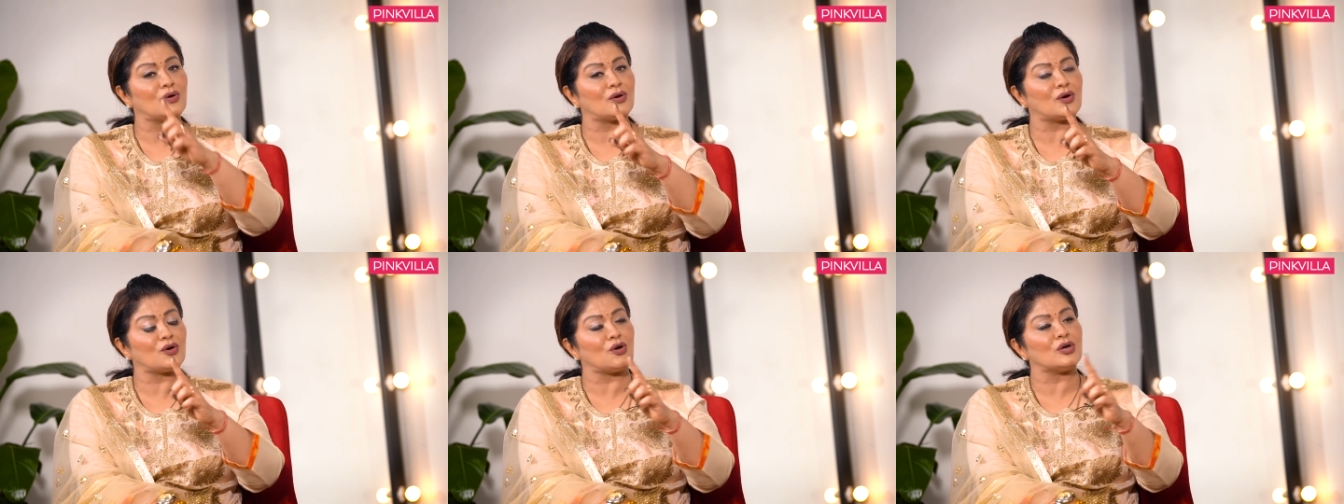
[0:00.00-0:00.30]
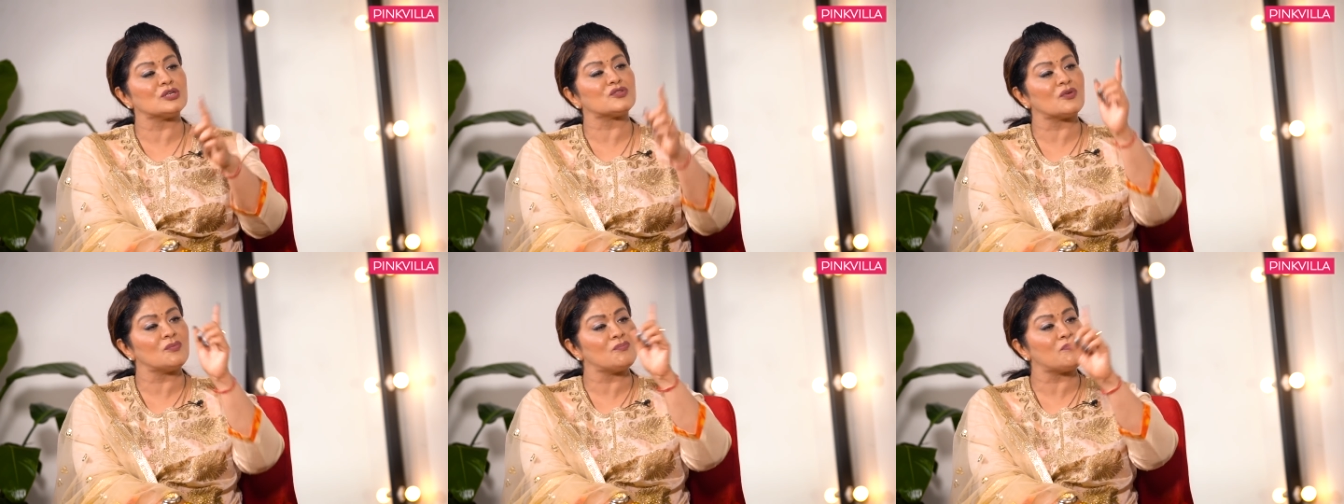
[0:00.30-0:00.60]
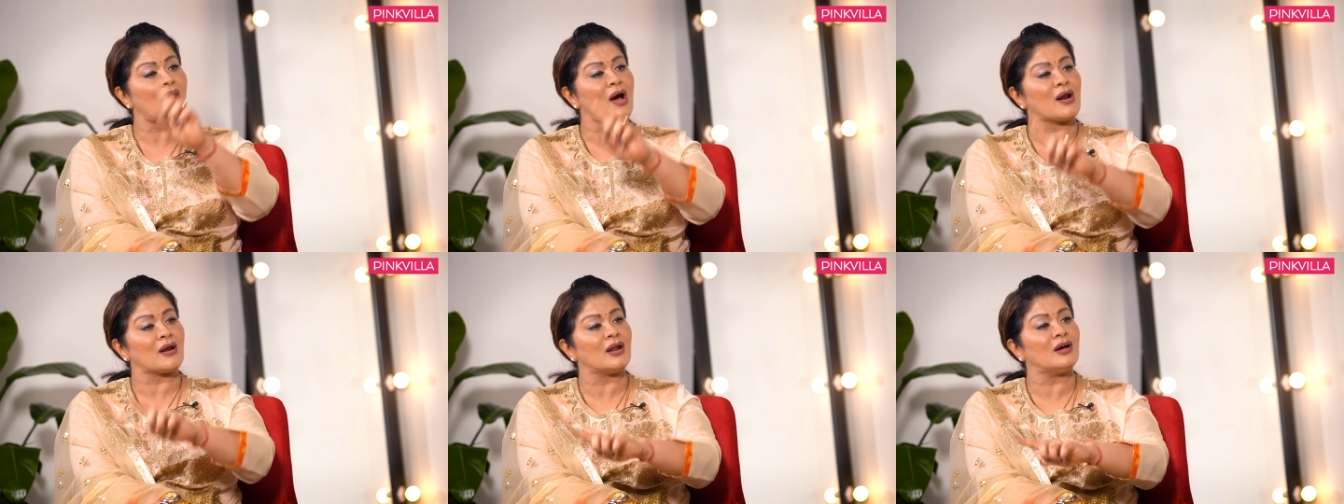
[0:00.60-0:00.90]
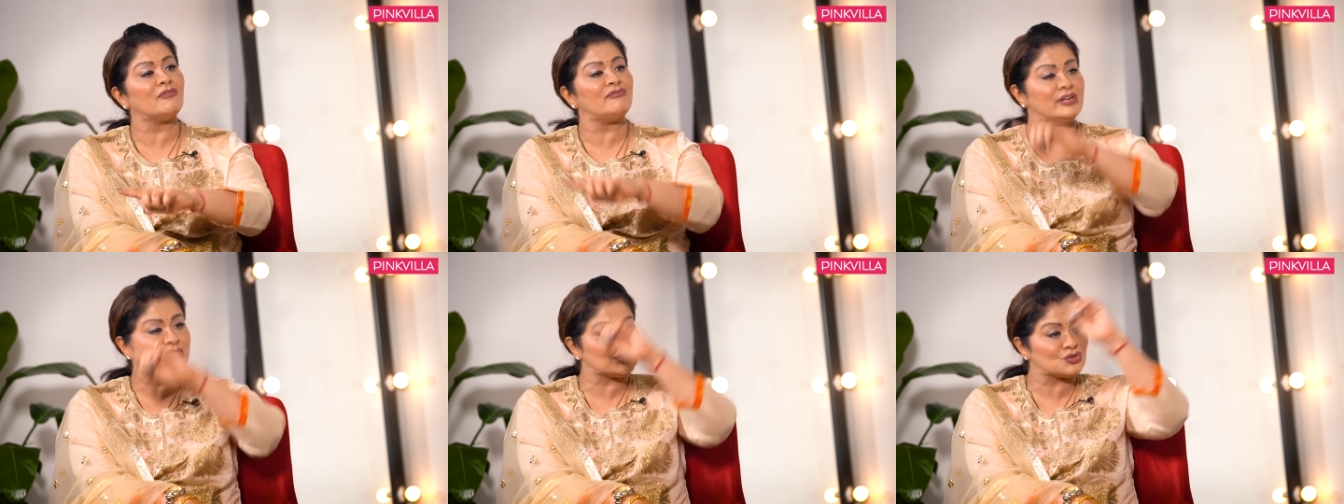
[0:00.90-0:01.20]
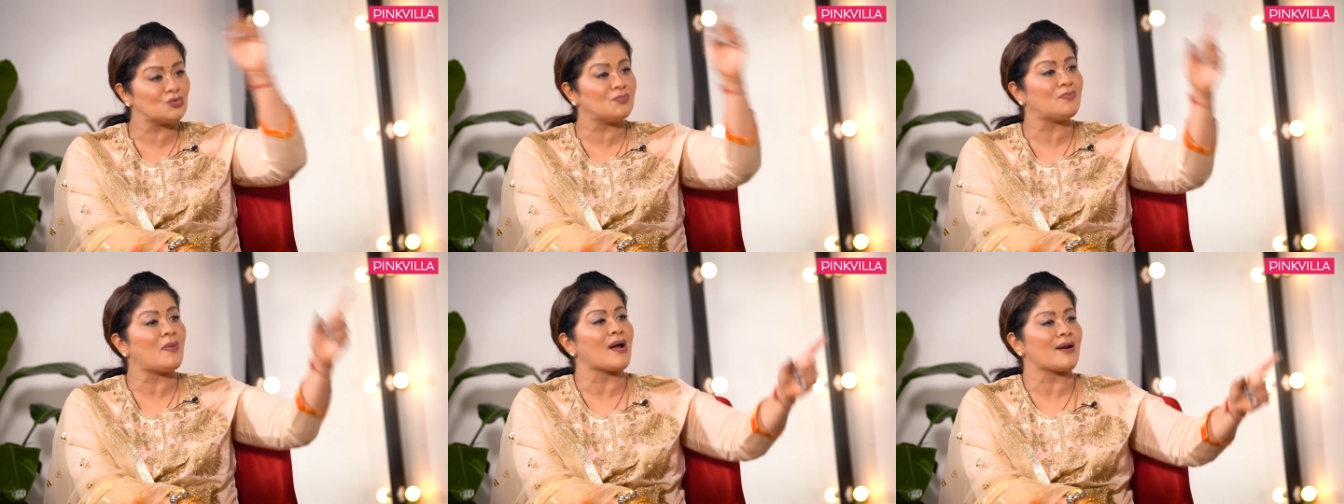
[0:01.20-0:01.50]
cross from Parle West
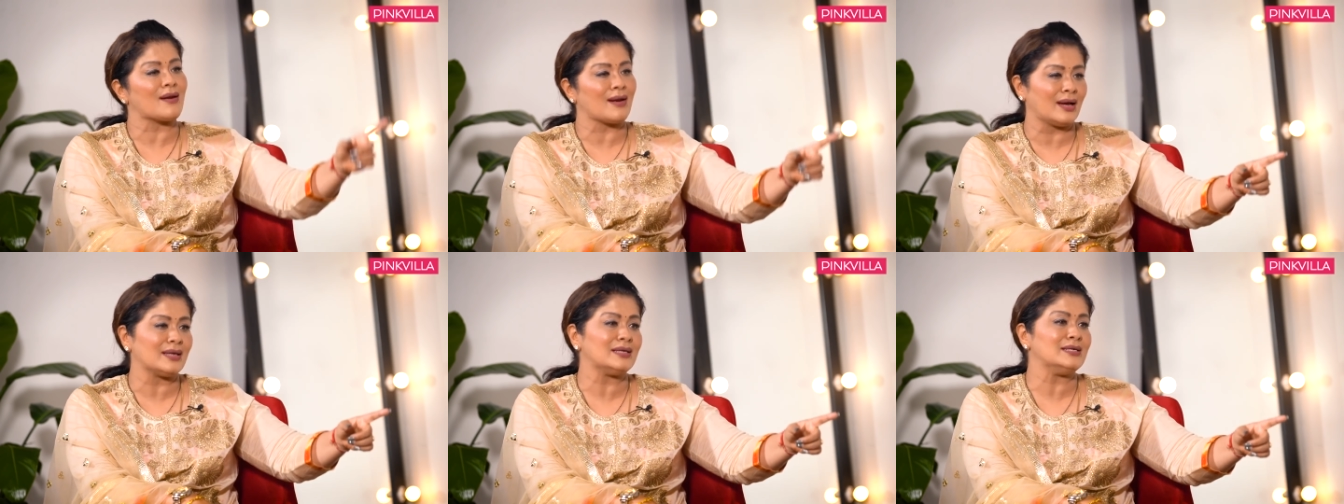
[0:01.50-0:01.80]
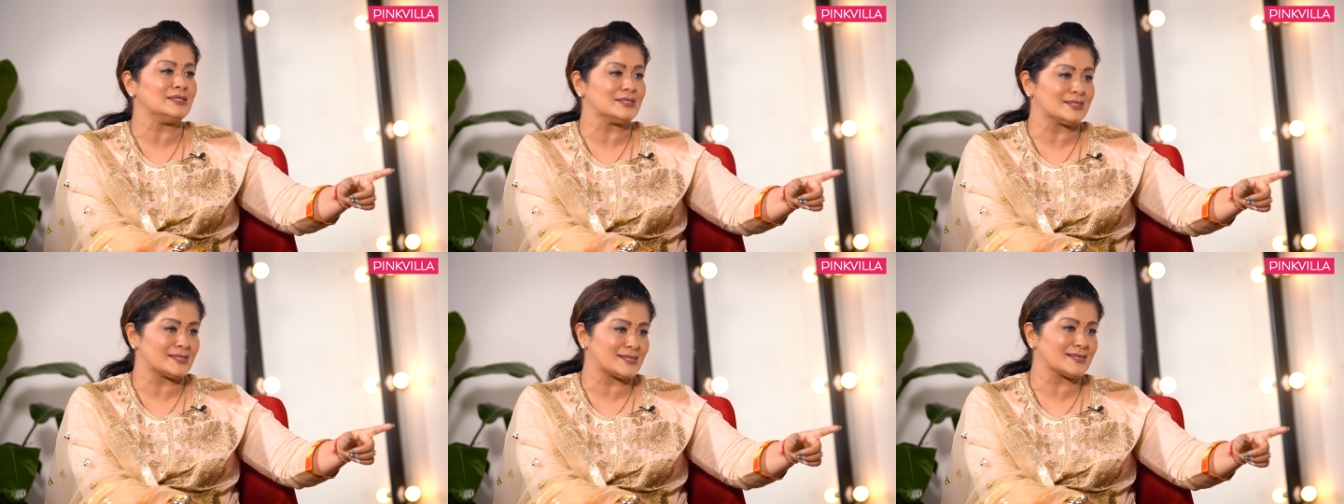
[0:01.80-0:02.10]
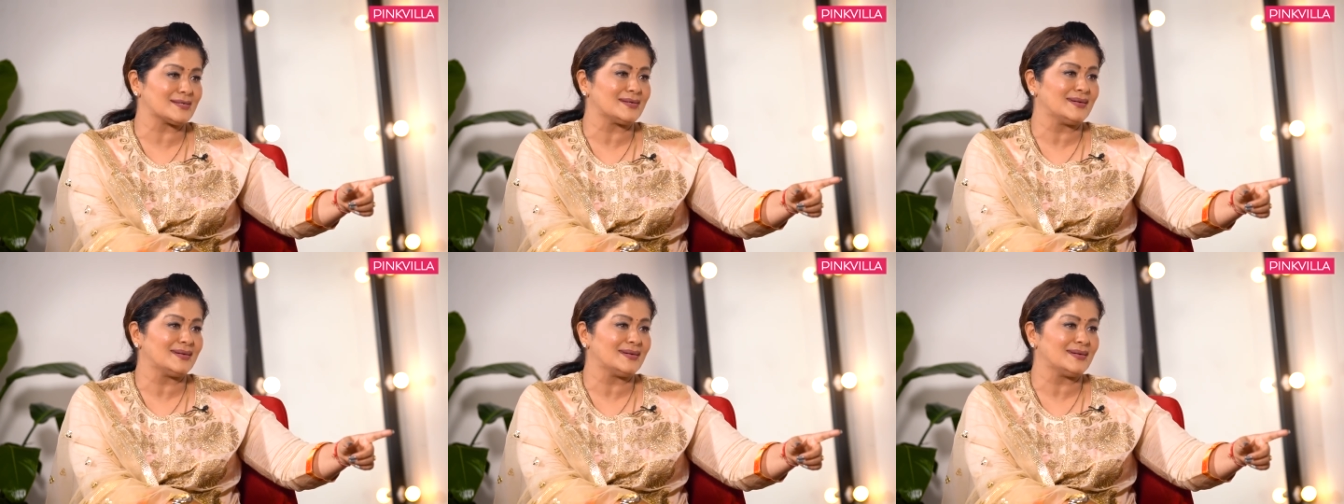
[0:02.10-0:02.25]
to Parle East.